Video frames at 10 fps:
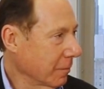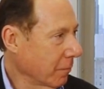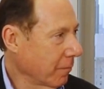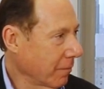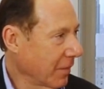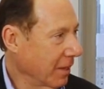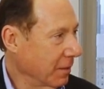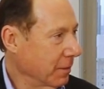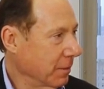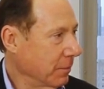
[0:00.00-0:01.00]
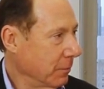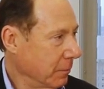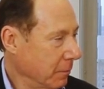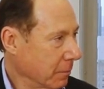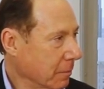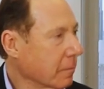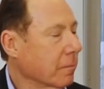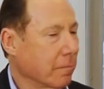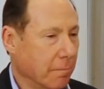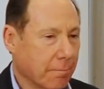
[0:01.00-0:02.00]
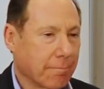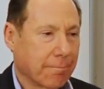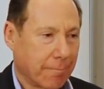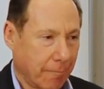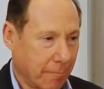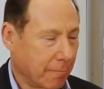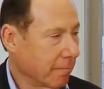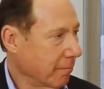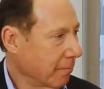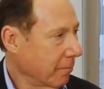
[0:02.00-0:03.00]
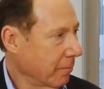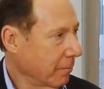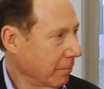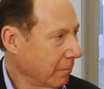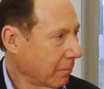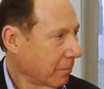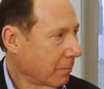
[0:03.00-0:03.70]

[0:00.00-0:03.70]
No words are spoken by the person on screen.